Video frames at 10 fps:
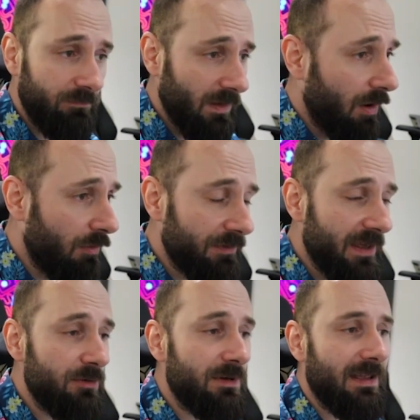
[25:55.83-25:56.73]
Over
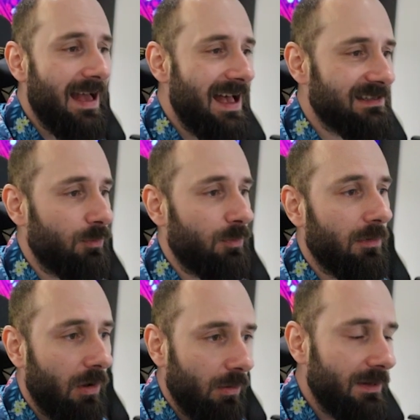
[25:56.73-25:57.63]
there you can ask, we
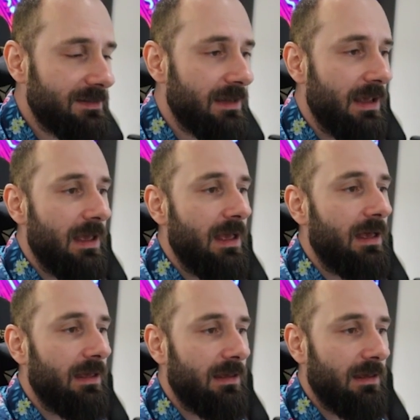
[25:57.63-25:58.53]
will always
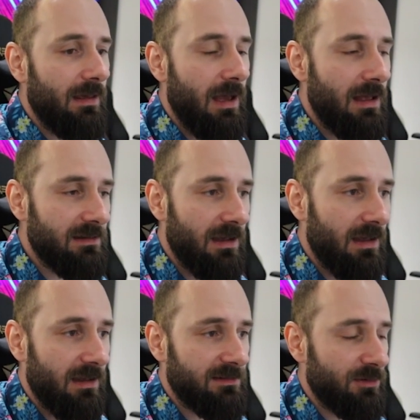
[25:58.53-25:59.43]

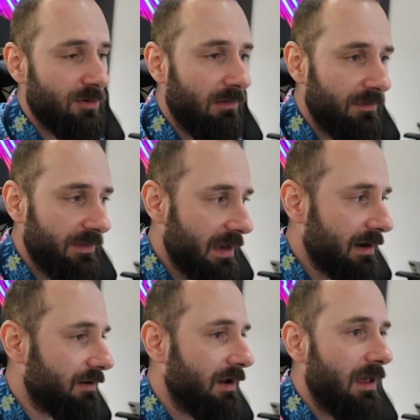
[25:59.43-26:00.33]
answer you over
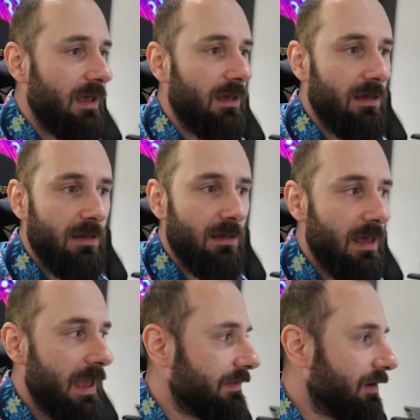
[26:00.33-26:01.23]
there.
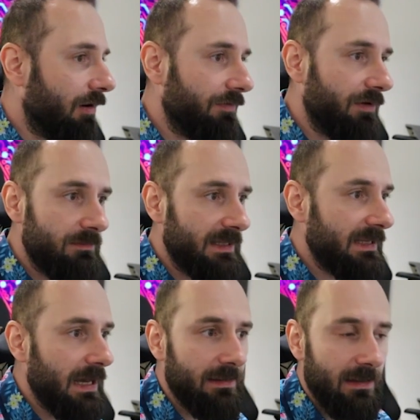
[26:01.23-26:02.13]
Any other
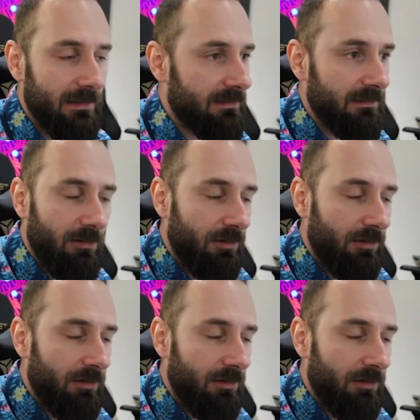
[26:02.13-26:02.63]
media that on